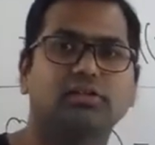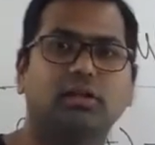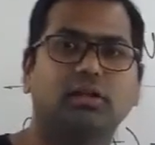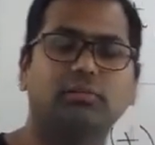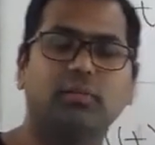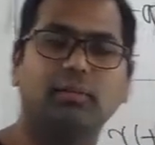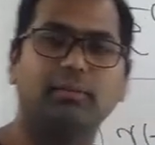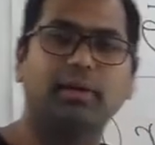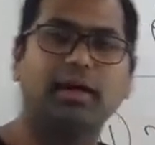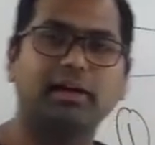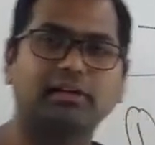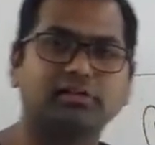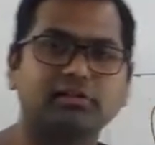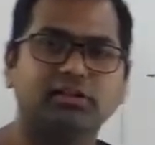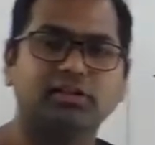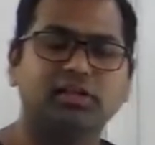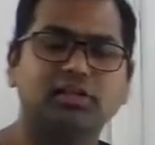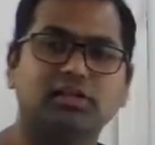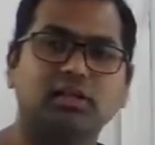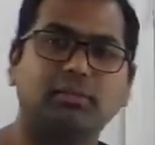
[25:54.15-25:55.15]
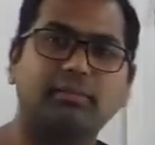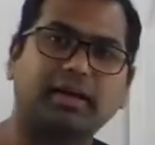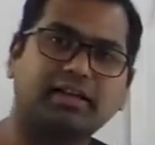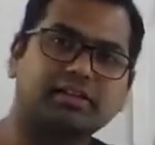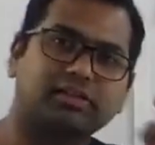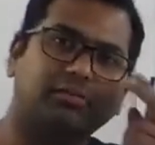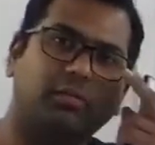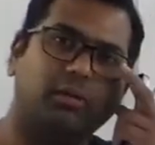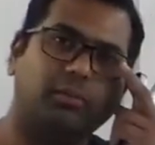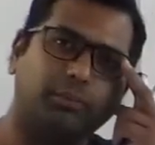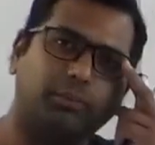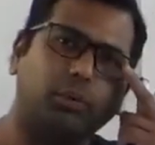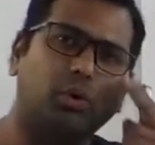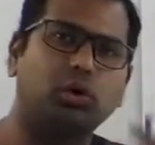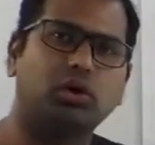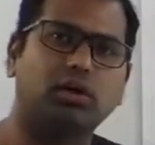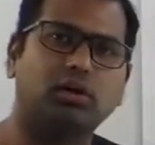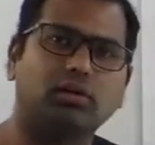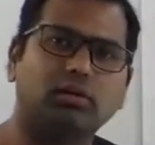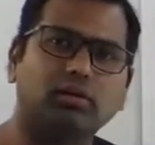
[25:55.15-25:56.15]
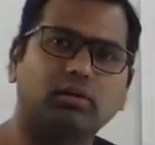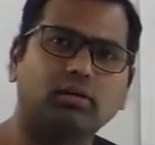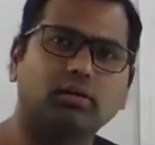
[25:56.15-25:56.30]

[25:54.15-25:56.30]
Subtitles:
Sigma max is the maximum pole.